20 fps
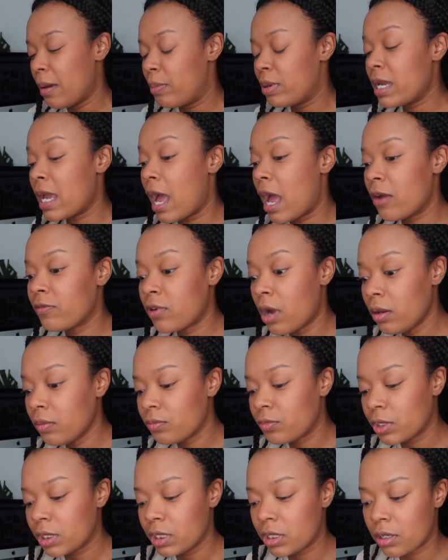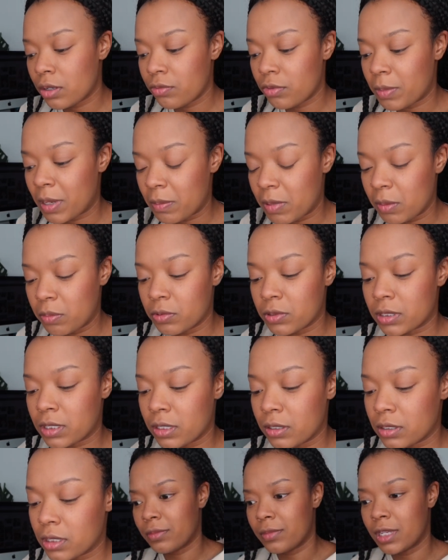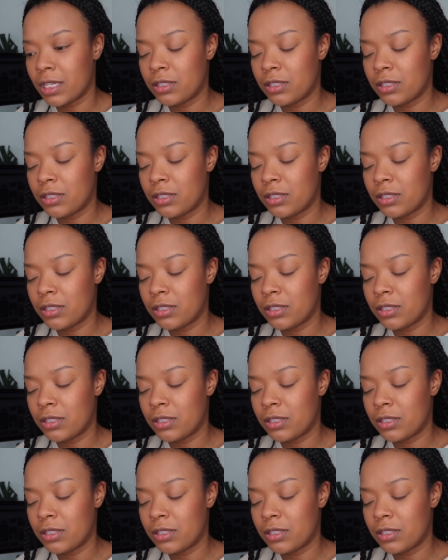But yeah, I've gotten really good with my people skills.